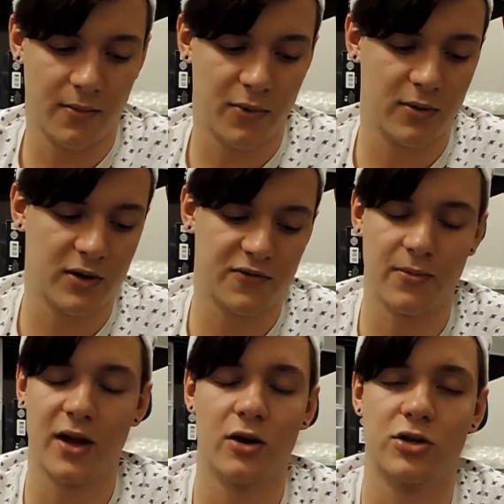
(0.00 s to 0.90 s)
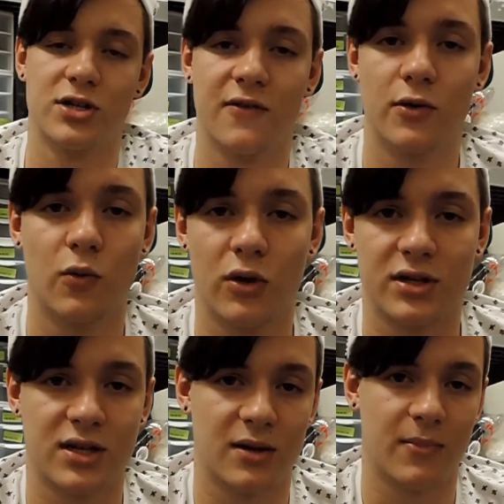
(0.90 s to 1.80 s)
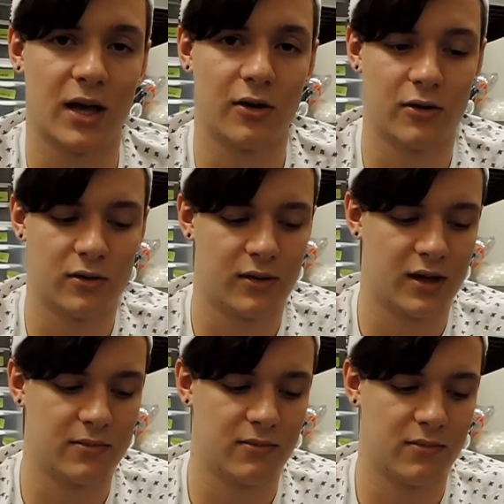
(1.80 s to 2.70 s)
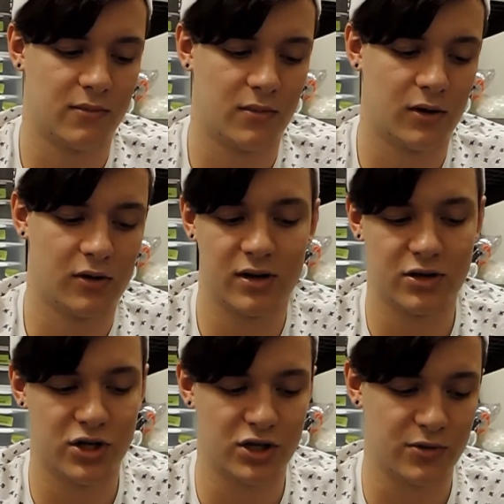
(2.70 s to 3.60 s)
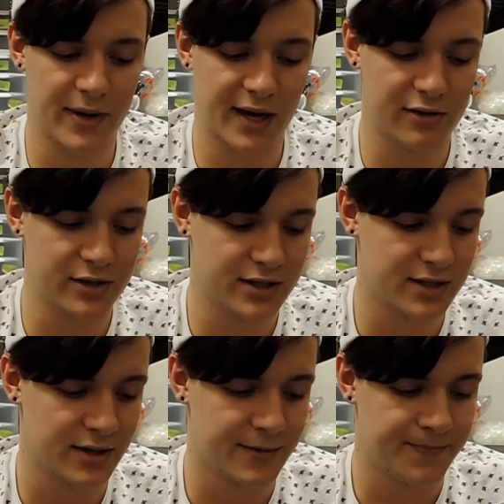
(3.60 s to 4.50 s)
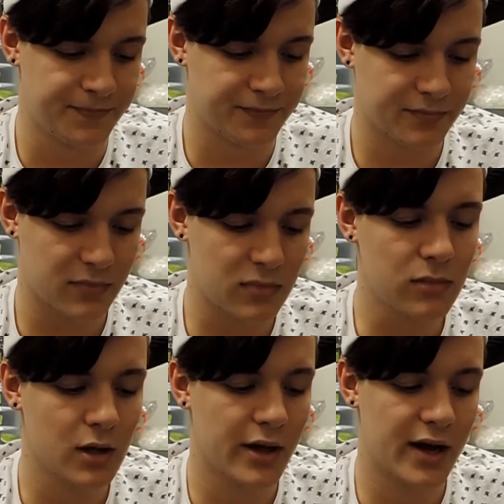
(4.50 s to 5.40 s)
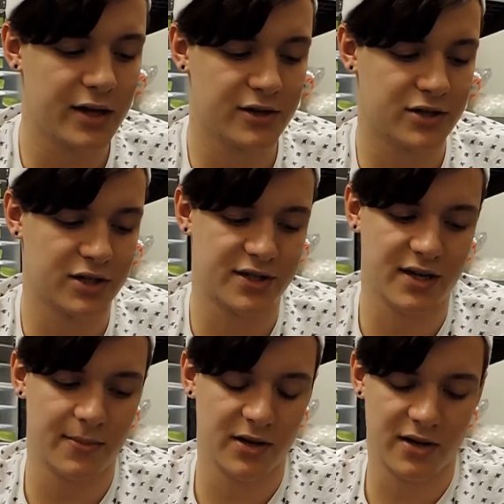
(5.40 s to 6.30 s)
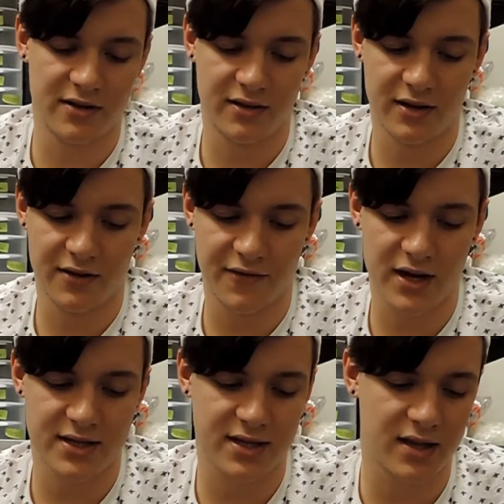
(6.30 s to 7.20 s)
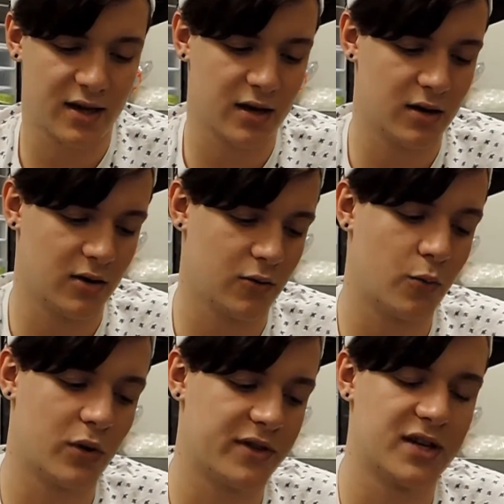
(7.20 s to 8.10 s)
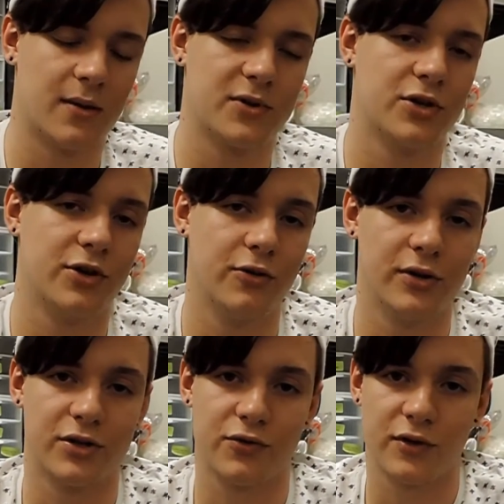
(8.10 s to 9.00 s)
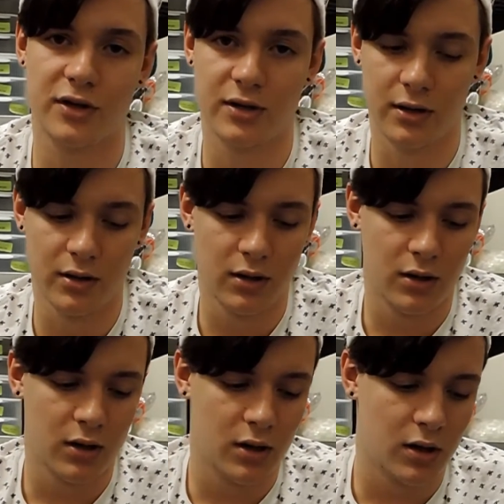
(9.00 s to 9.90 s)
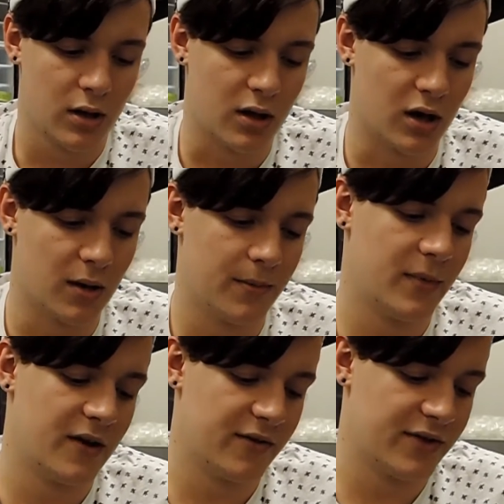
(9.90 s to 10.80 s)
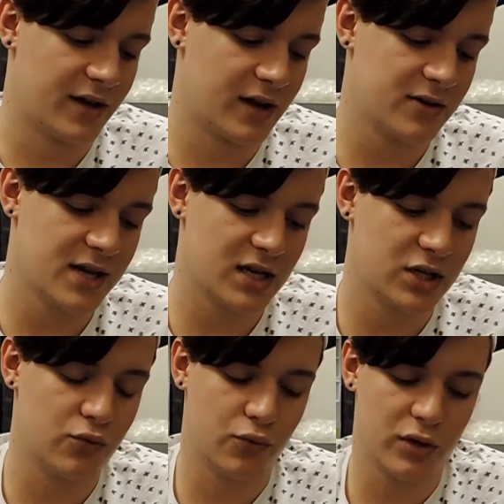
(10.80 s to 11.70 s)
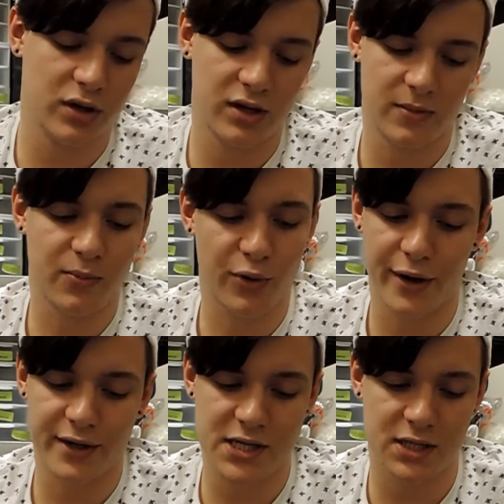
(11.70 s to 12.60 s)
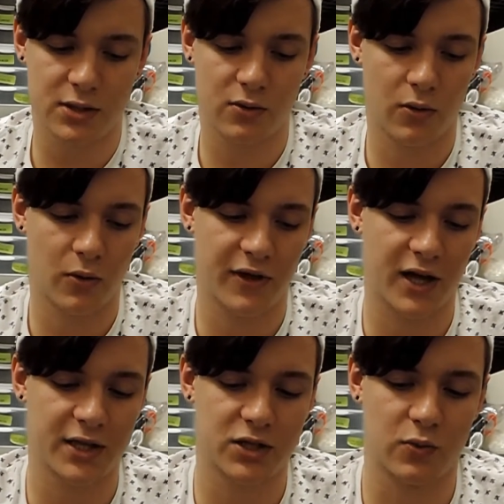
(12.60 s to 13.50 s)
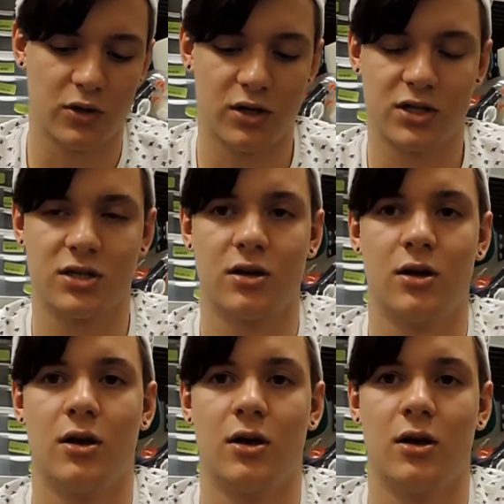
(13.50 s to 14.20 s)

pretty much from there, it'll just give you a warning saying that you need to change your batteries. You can change the name of the device there, what the temperature units read, everything. And I was actually really impressed with how this works,